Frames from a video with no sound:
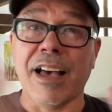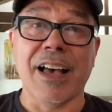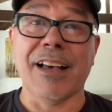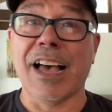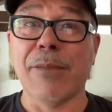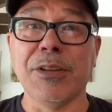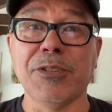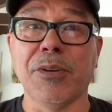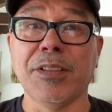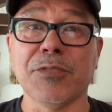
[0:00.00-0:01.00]
I've been
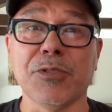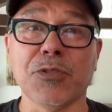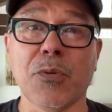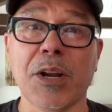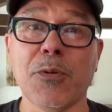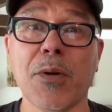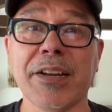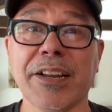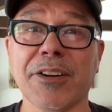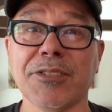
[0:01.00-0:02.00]
doing this for 21
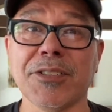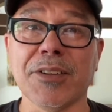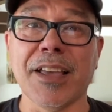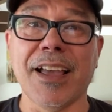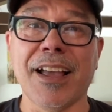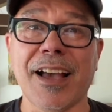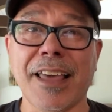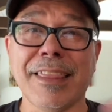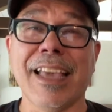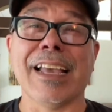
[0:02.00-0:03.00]
years, okay? I
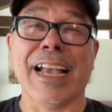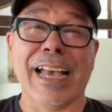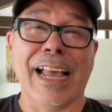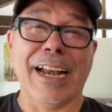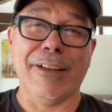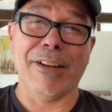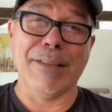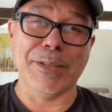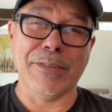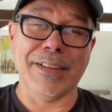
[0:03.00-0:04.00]
think I kind of know what I'm
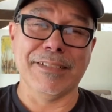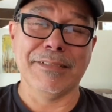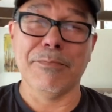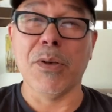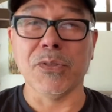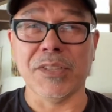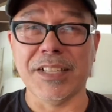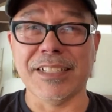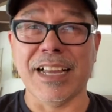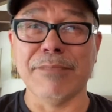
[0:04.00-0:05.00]
doing most of the
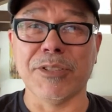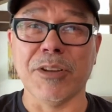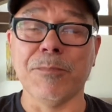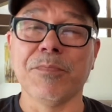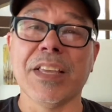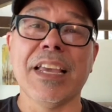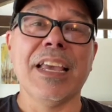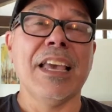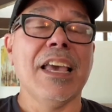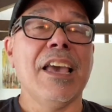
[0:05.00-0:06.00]
time. So
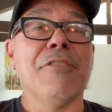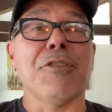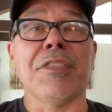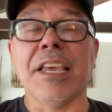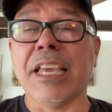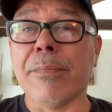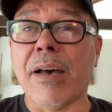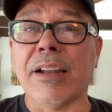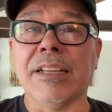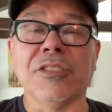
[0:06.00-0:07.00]
if you're thinking
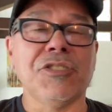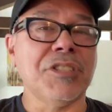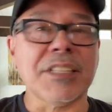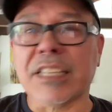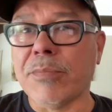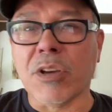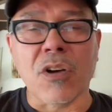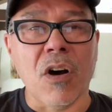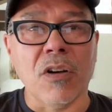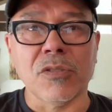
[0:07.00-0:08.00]
about it, just give me a
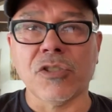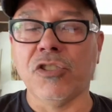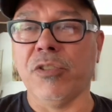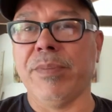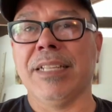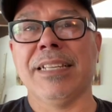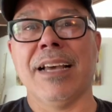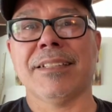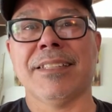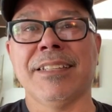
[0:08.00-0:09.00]
call, shoot me a
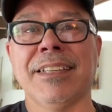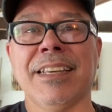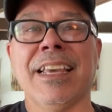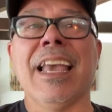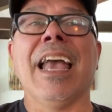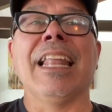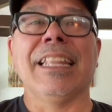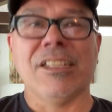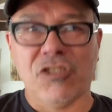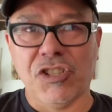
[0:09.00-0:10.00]
text, and
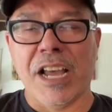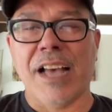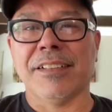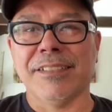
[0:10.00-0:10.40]
let's chat.